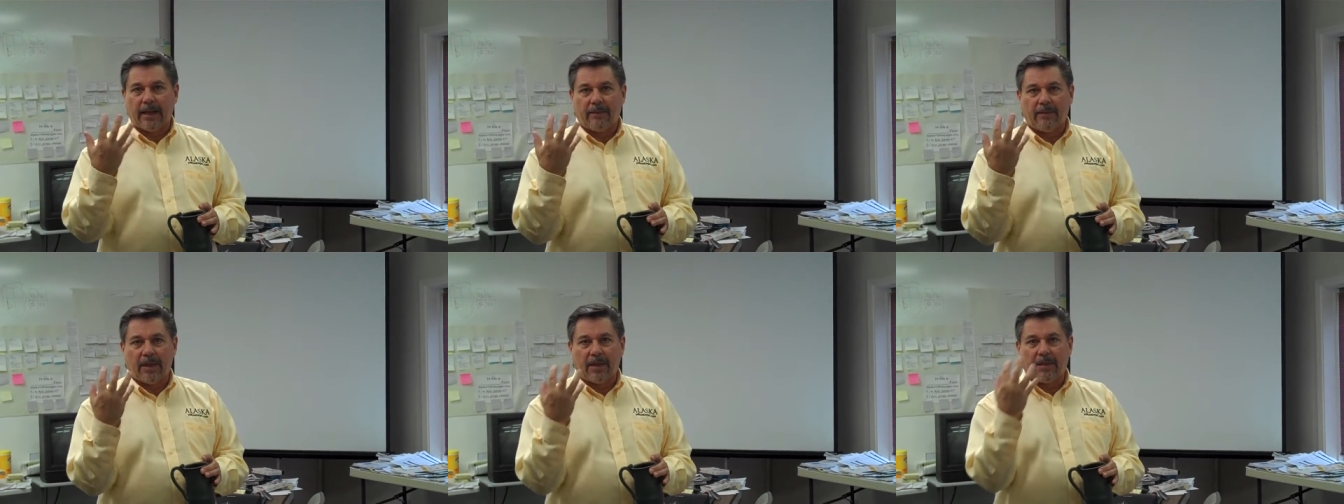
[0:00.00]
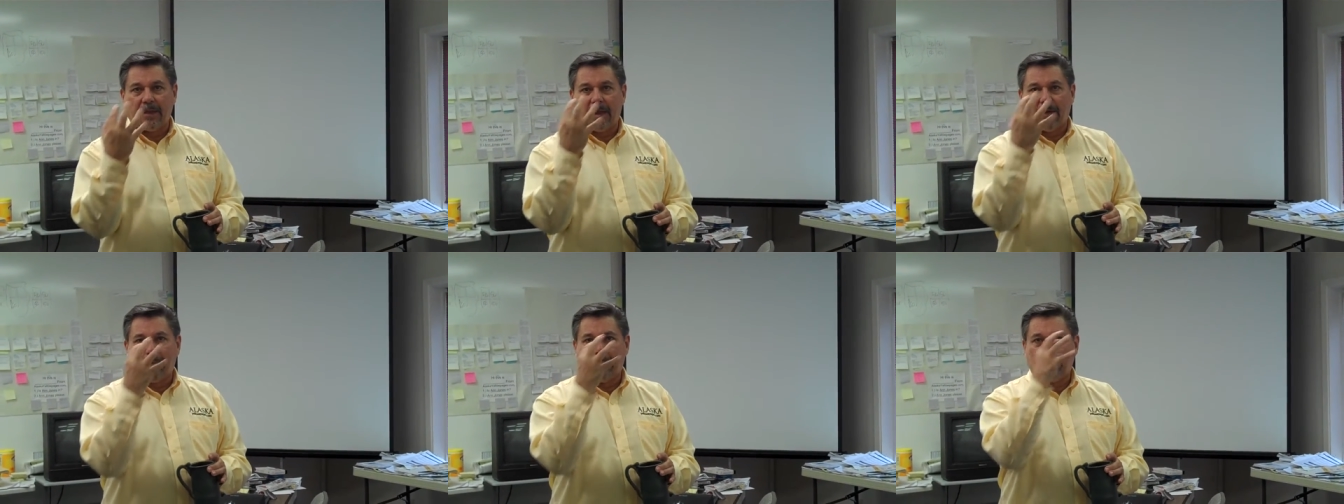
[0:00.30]
and then
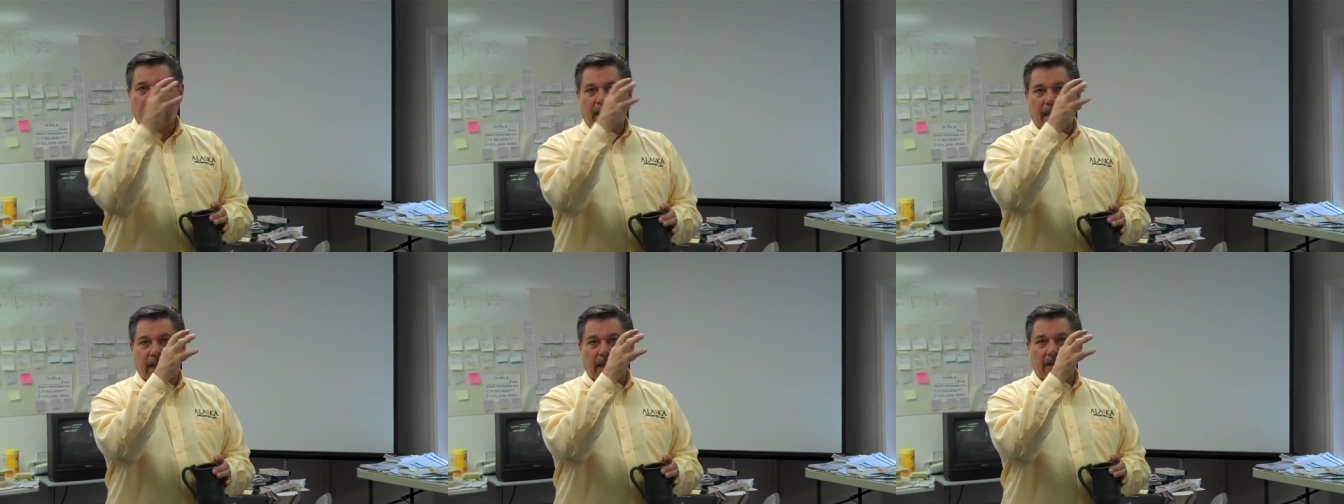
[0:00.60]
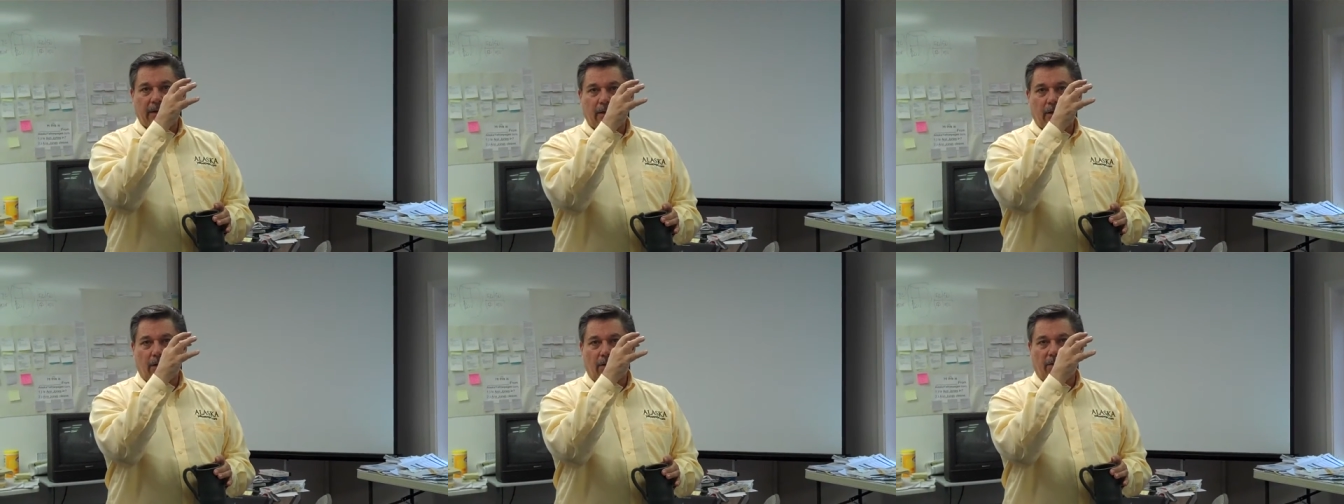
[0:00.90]
they'll
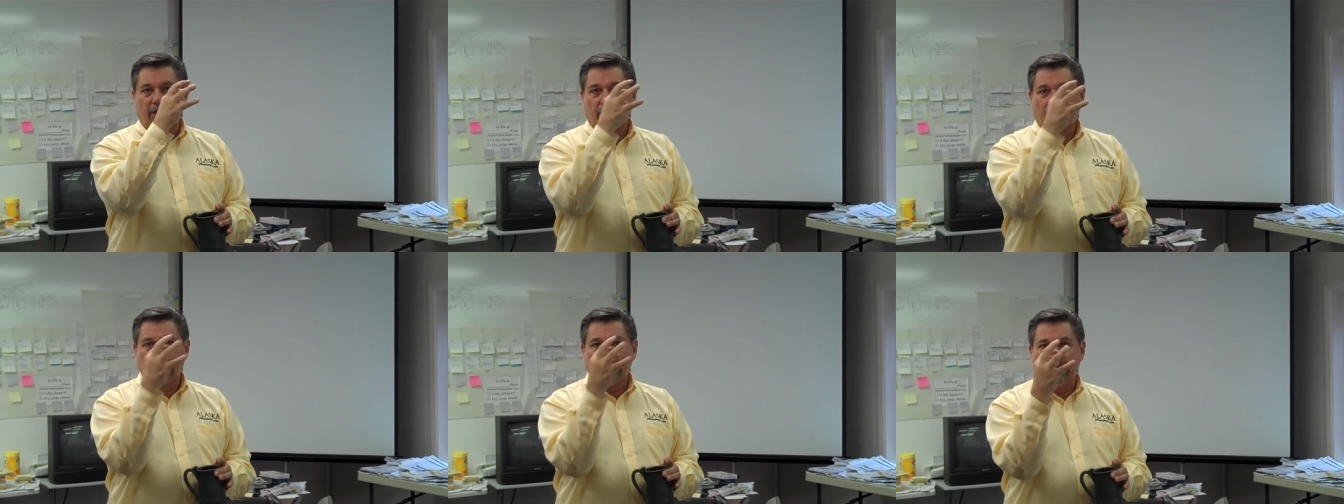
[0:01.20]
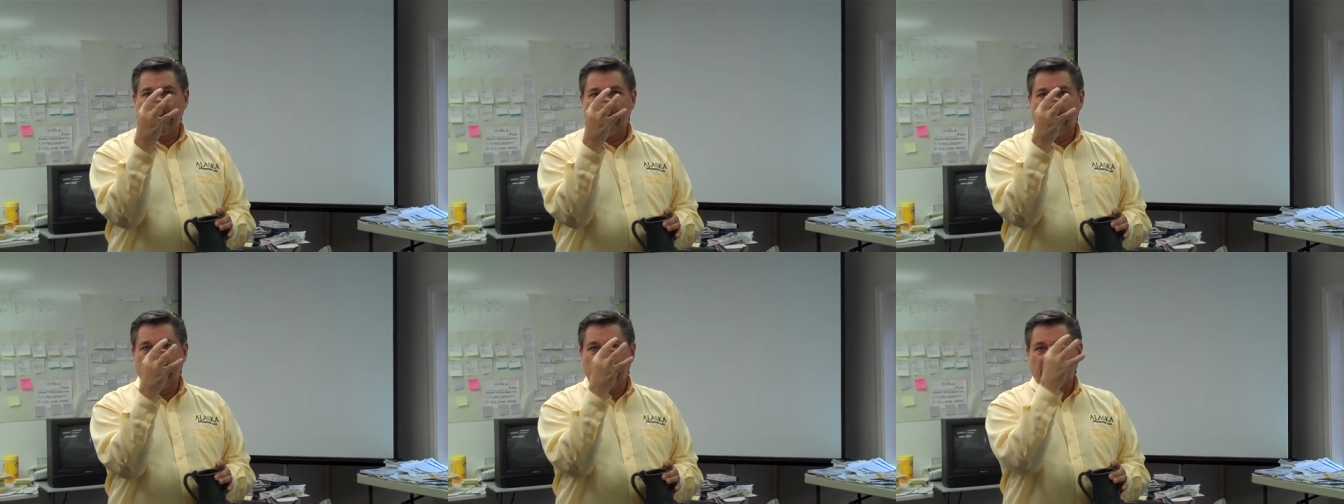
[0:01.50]
pan over
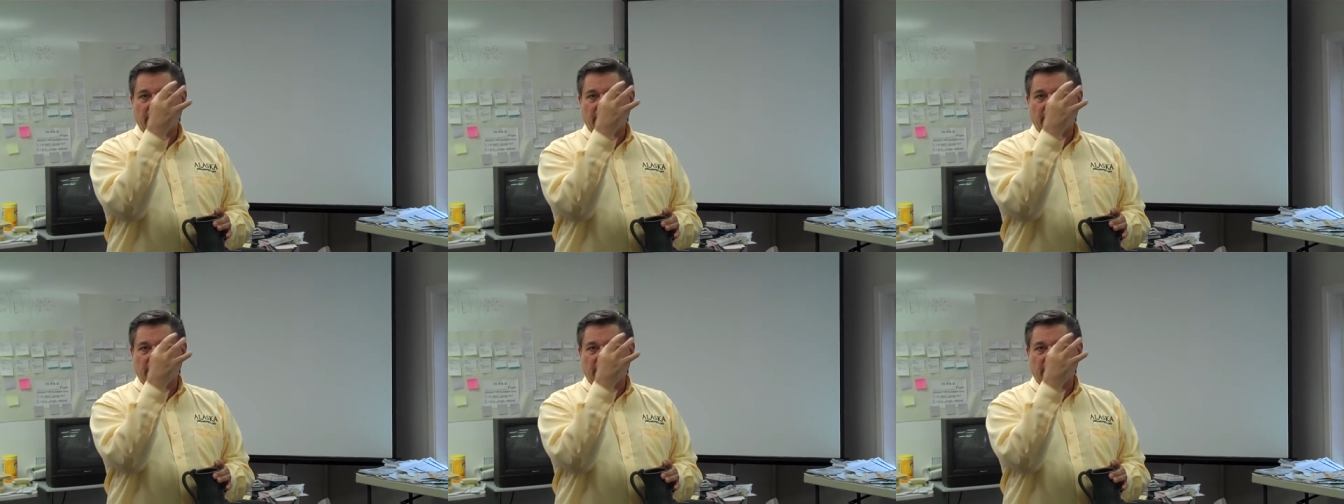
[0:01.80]
to